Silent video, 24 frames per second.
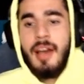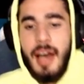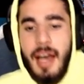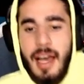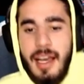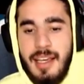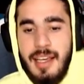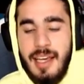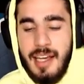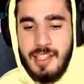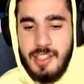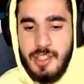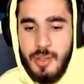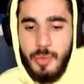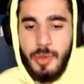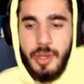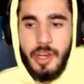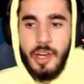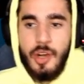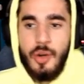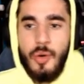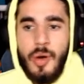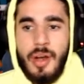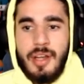I guess we
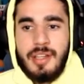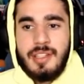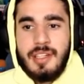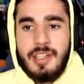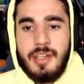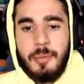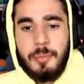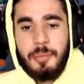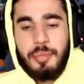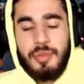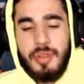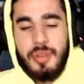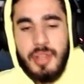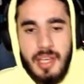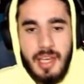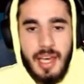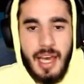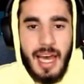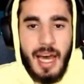are going to complete